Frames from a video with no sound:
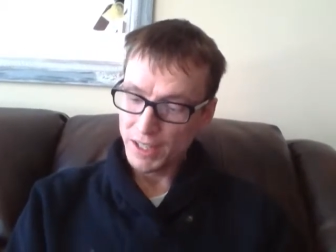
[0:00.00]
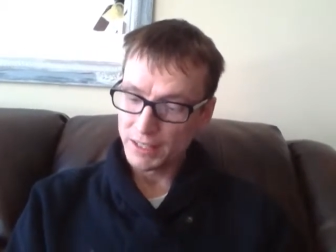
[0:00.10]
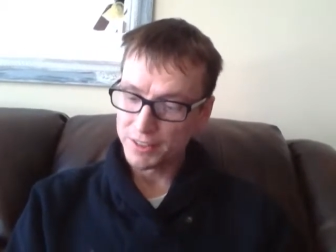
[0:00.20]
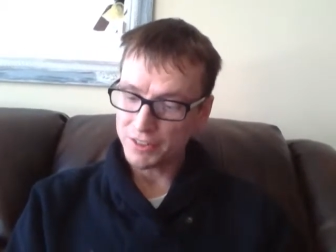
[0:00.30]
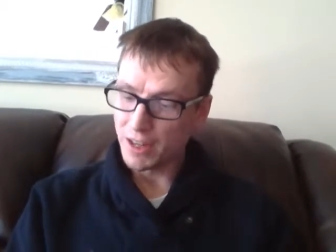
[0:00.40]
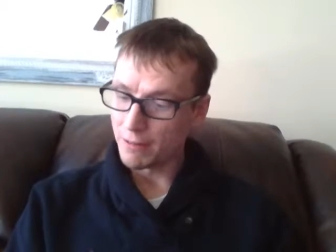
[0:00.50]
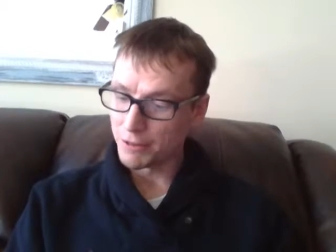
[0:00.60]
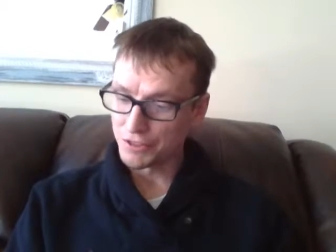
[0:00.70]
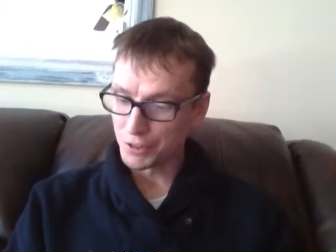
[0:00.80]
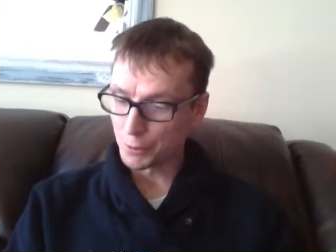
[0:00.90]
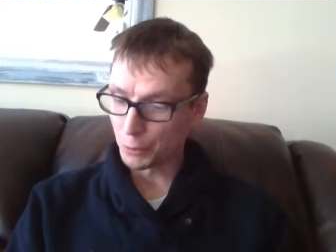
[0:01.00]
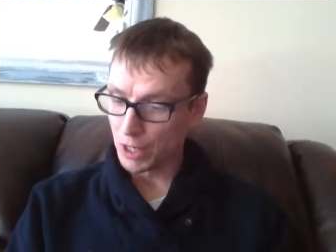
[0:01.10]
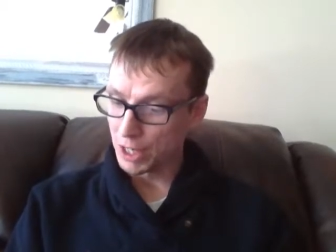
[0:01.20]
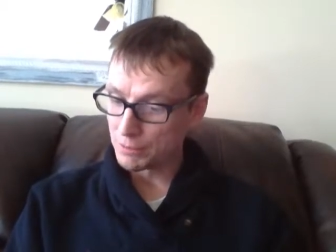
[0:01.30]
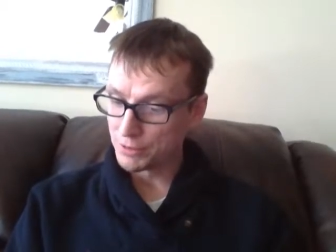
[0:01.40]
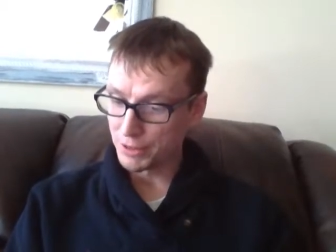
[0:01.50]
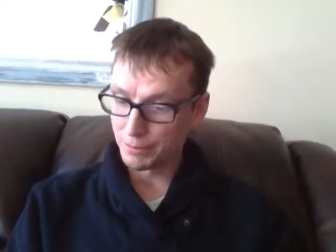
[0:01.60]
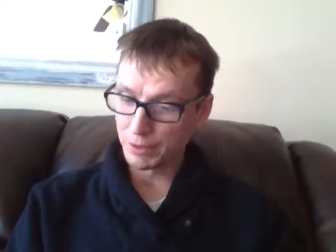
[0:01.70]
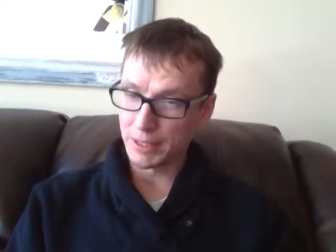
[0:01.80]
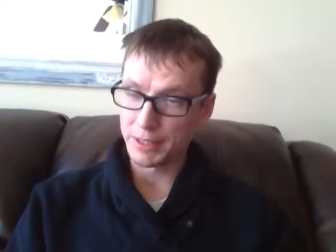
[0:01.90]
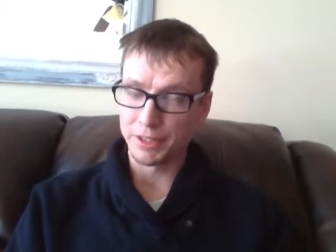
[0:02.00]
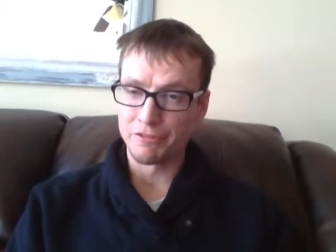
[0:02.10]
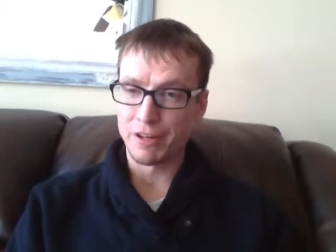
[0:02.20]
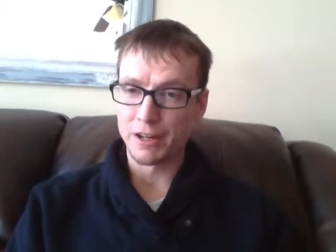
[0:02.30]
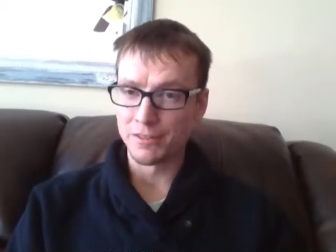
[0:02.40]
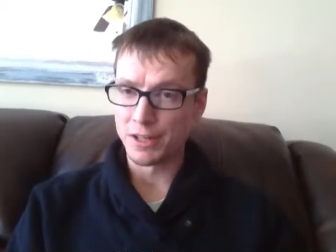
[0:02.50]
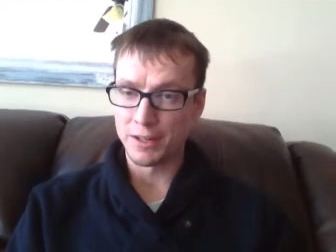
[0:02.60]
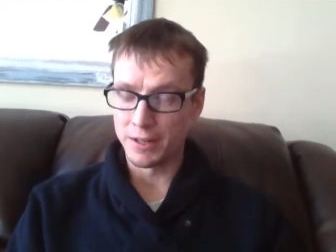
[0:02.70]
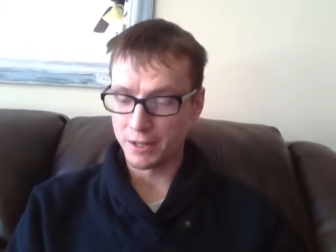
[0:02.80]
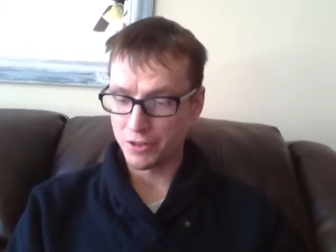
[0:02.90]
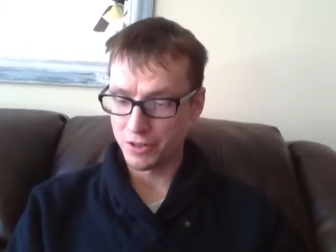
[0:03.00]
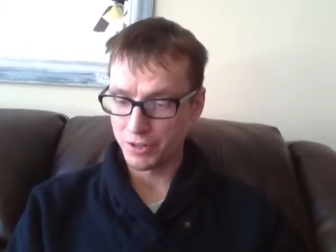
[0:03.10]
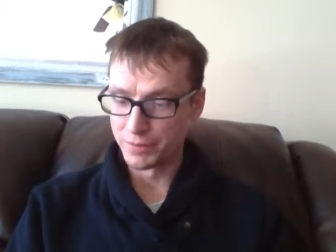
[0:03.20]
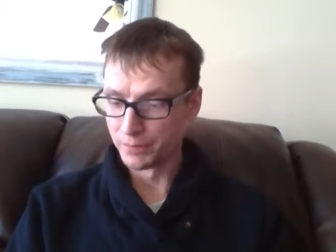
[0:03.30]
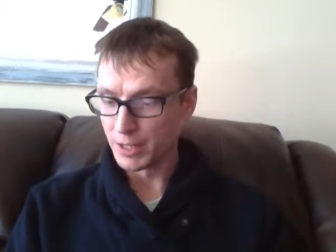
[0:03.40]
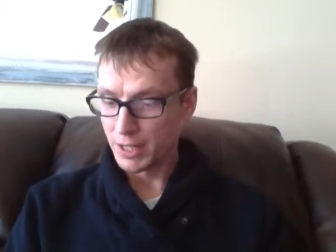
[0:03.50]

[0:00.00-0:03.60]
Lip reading: And this obviously robs the plant of vital nitrogen.